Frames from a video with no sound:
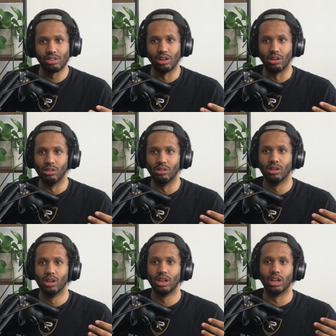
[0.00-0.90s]
So
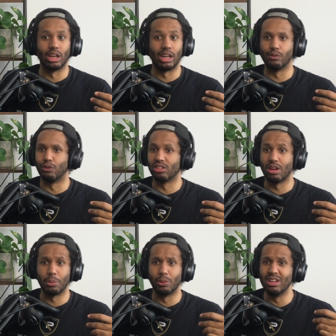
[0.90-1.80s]
like for
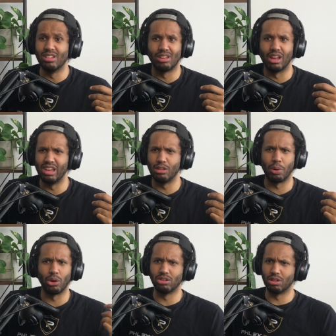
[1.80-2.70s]
example he's he's
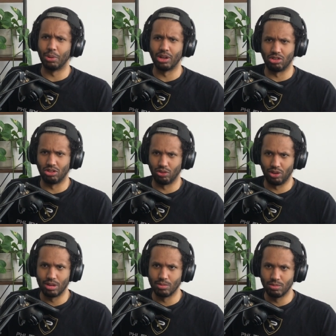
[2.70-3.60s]
posted pictures of
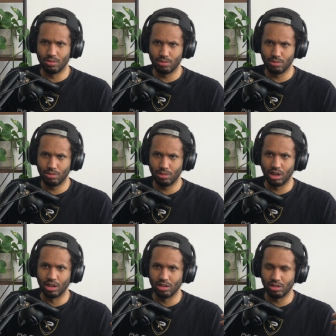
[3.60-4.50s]
him
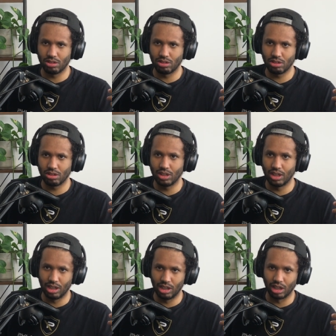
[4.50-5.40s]
as
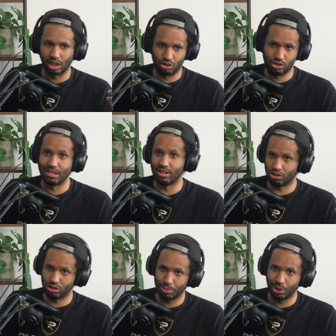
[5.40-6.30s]
uh, like a
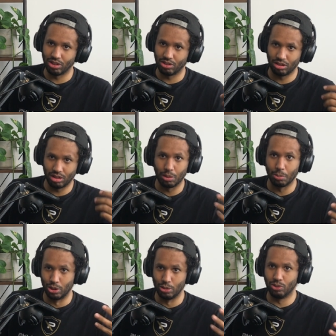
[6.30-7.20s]
transitioned person, like
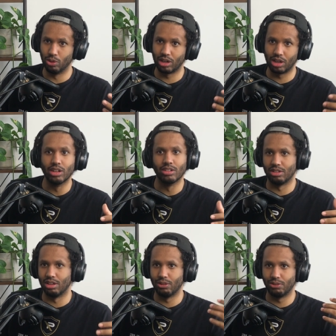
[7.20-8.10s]
with boobs and all that kind of
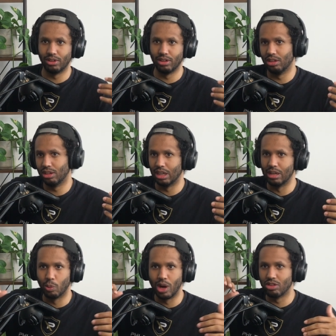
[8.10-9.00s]
stuff, and
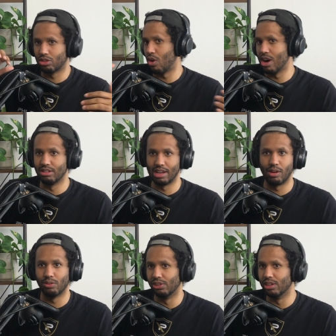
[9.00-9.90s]
he wears crazy
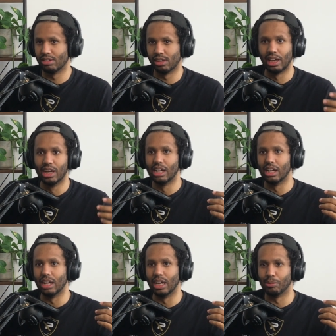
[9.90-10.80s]
outfits, like,
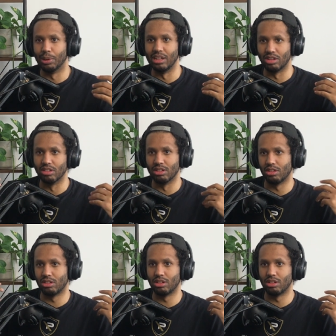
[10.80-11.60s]
but he does it